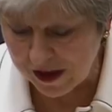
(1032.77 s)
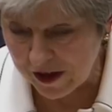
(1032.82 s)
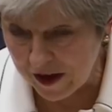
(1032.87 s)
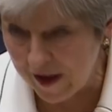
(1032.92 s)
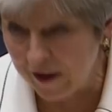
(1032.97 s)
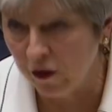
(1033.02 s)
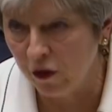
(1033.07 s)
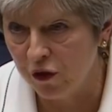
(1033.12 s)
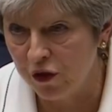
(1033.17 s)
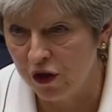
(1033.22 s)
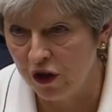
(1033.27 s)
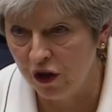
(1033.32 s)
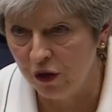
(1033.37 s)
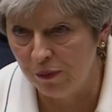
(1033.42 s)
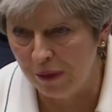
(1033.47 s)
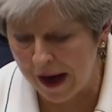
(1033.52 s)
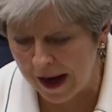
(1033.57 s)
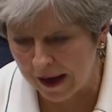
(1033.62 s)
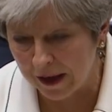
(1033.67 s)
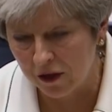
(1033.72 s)
We cannot go
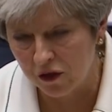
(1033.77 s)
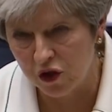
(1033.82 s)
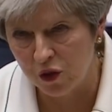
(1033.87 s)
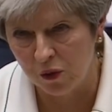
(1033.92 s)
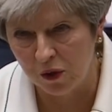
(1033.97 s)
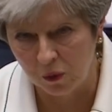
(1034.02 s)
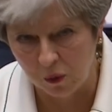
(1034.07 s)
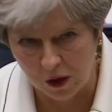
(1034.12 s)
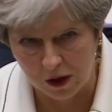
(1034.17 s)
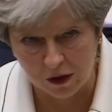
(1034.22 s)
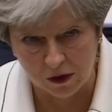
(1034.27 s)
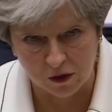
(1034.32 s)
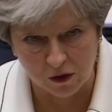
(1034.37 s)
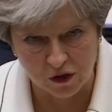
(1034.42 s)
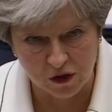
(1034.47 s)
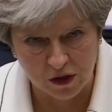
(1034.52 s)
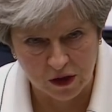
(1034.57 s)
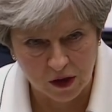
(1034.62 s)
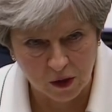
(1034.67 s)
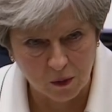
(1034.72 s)
back to a
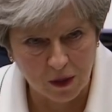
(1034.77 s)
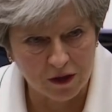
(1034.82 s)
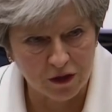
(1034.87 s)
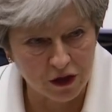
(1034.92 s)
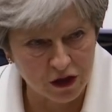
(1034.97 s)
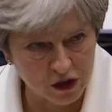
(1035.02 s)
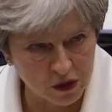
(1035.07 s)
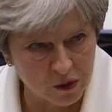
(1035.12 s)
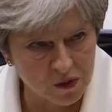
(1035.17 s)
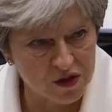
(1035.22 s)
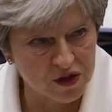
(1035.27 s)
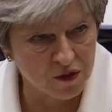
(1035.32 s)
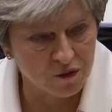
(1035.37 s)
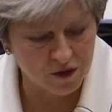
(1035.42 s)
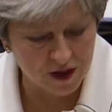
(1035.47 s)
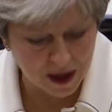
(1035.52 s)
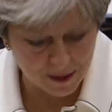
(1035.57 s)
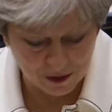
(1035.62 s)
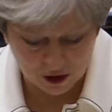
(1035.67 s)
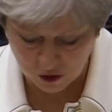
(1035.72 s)
world where the use
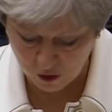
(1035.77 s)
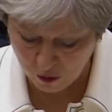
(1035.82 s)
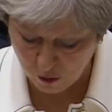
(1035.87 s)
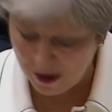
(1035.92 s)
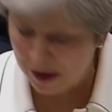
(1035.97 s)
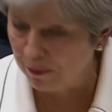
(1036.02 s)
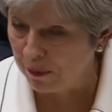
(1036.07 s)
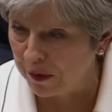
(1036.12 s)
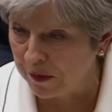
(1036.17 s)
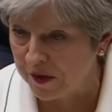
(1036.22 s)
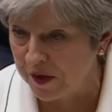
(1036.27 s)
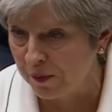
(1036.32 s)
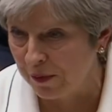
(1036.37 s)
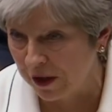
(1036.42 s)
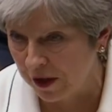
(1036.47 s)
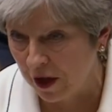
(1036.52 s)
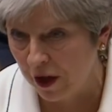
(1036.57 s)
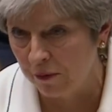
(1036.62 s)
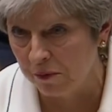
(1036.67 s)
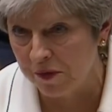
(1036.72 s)
of chemical weapons
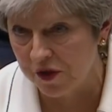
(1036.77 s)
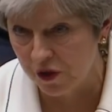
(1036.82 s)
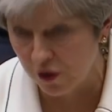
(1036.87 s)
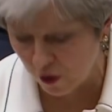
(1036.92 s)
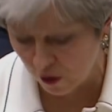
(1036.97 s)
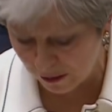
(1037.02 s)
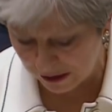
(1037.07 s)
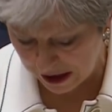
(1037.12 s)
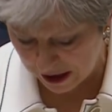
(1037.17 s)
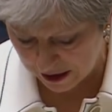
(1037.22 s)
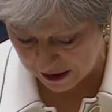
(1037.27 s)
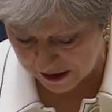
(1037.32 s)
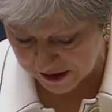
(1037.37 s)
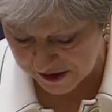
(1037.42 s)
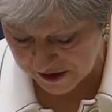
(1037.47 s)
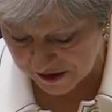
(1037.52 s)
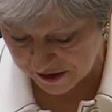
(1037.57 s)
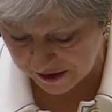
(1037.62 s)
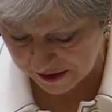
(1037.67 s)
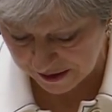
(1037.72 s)
becomes
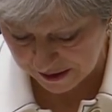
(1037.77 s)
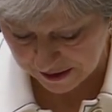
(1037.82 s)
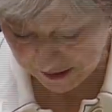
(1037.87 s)
normalised.